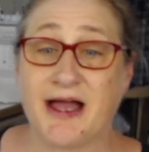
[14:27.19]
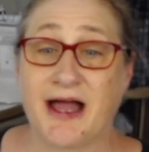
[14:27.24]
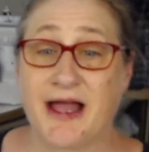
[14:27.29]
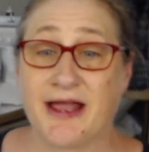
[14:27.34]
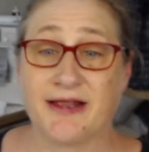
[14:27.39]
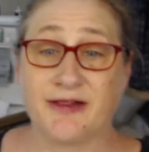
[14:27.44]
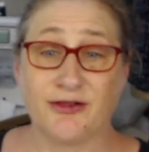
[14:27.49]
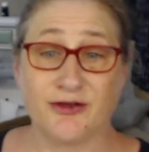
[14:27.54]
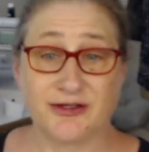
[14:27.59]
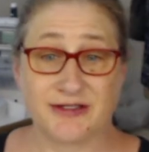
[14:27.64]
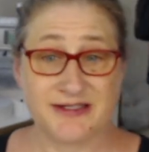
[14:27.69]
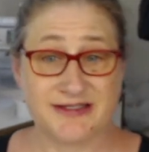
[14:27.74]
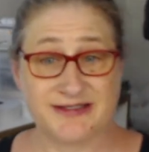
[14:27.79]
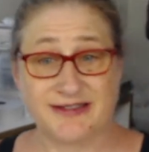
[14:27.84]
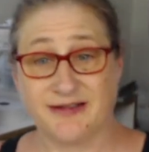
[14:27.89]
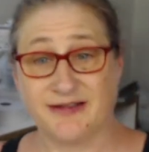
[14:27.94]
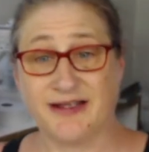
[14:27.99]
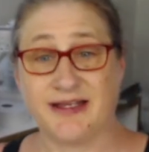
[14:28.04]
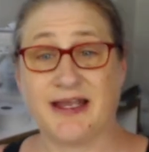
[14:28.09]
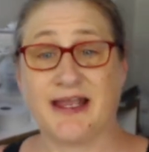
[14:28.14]
I looked
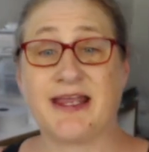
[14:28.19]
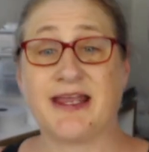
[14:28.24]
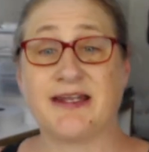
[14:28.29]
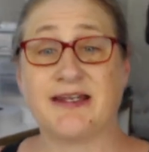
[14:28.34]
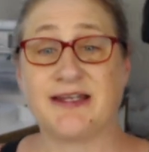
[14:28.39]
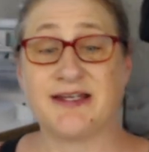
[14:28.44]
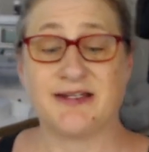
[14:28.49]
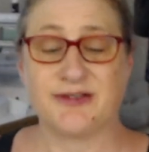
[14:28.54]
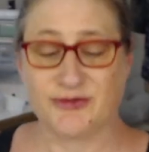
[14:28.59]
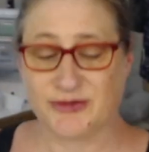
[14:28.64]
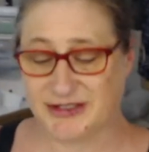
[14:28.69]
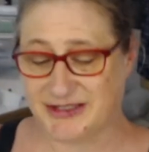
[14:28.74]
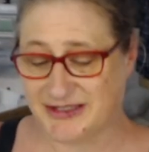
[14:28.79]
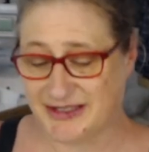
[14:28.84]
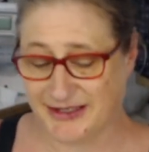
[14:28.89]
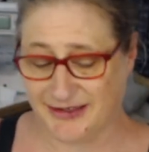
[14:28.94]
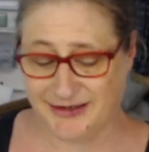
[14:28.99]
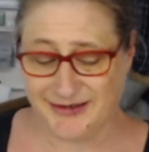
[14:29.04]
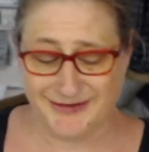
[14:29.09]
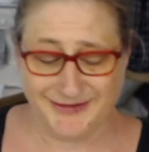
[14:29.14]
silly and
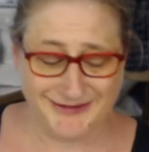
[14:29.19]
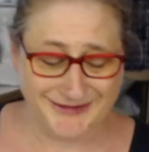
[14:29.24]
interesting.